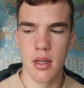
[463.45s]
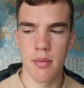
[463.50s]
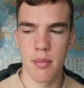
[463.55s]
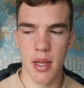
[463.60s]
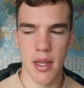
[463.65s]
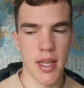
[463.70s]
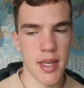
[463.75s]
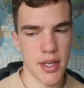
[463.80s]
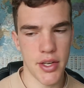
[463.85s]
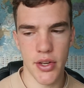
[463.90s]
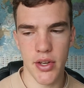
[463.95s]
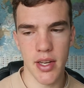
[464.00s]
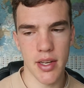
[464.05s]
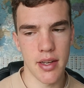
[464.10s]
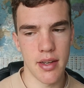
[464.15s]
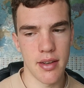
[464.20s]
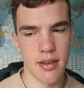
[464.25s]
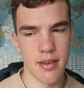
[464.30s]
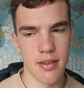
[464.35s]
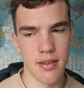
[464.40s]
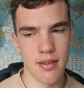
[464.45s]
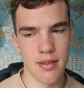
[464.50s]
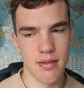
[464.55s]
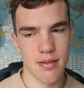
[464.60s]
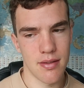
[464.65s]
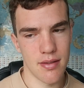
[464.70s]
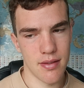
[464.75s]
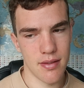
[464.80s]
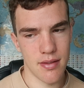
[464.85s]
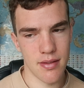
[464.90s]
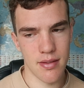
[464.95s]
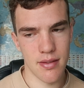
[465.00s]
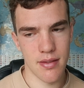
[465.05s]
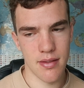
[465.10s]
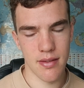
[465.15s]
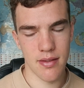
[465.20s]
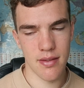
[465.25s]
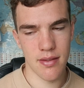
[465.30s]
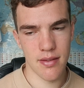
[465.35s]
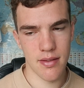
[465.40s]
But then you can,
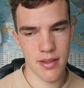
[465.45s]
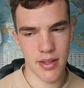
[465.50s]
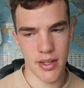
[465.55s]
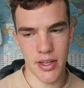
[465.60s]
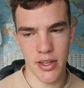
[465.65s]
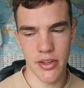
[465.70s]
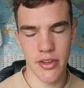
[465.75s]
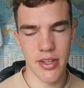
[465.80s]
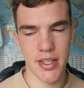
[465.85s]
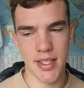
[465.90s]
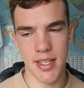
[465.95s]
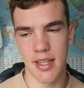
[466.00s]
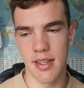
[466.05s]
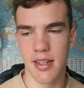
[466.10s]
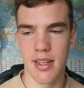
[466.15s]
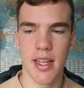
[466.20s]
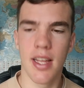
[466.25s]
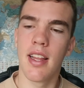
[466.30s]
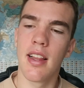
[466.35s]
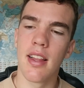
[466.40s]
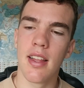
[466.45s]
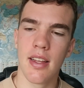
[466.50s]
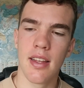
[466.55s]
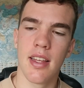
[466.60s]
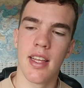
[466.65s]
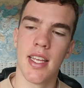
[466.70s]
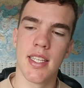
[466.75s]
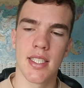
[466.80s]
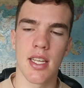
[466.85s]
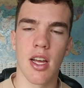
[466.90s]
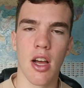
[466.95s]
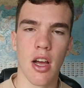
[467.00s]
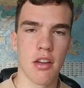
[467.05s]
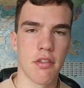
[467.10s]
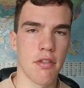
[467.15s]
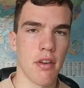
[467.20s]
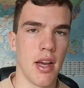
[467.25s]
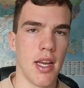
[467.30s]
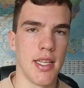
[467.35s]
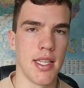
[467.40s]
it's
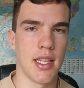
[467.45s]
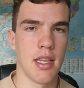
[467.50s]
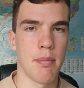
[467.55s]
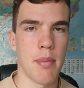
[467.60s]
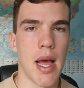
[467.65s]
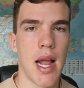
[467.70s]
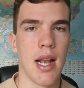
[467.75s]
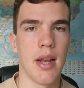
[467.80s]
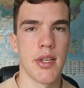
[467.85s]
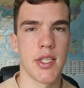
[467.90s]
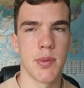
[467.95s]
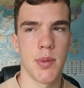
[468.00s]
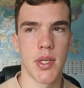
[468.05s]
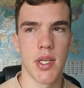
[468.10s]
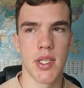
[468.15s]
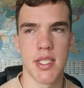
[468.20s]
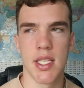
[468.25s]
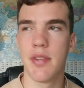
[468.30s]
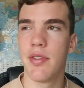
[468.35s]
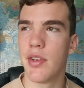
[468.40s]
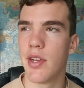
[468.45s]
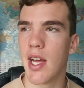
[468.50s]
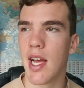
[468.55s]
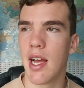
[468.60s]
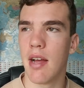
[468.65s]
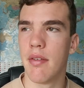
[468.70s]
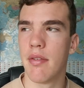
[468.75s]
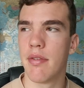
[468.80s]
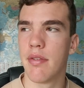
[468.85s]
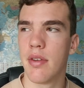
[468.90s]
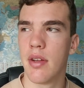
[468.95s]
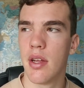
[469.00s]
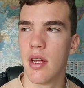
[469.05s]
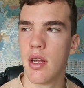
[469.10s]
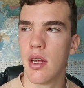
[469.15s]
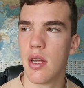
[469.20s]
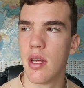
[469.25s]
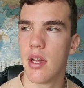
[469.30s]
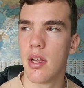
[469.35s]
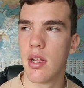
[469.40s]
hard finding the balance, because if
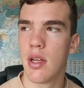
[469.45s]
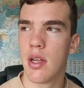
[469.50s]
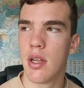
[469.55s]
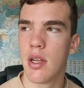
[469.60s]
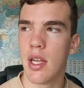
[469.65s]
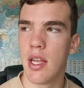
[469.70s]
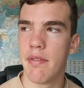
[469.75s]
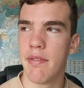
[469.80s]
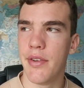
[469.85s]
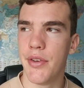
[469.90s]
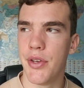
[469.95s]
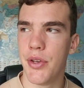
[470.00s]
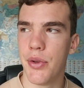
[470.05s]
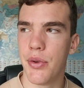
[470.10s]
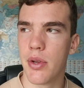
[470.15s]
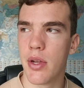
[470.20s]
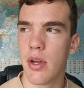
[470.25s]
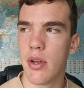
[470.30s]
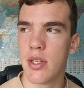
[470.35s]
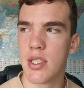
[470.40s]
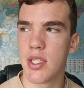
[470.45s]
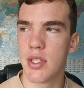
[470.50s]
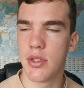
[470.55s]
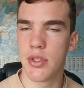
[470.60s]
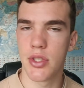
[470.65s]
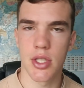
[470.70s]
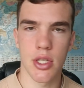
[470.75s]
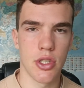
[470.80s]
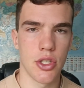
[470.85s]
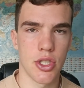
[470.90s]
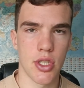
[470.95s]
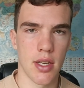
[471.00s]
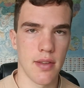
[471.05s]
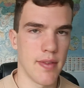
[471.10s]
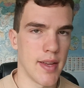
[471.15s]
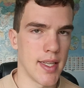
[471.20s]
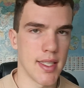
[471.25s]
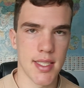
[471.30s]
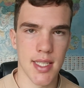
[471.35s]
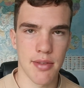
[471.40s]
you do go to social
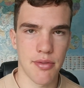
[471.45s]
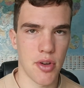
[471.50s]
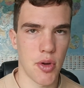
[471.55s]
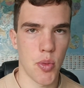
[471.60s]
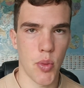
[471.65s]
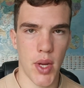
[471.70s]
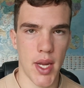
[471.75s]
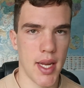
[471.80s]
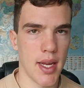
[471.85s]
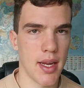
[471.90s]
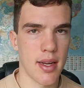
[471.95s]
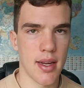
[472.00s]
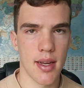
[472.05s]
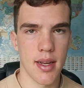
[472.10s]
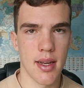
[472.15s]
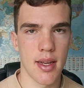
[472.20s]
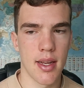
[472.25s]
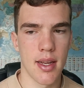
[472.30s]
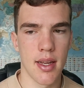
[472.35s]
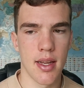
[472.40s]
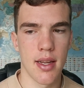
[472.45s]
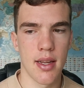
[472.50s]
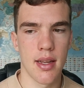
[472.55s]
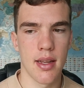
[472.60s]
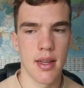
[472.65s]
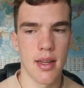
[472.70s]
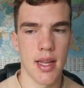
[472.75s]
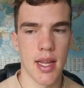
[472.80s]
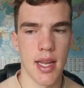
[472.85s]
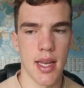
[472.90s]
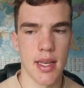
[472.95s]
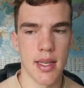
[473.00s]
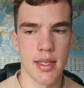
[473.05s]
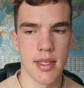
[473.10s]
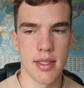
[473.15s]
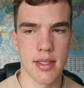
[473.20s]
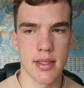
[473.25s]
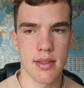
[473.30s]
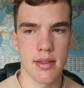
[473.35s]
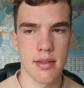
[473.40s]
events every week
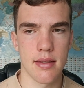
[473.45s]
and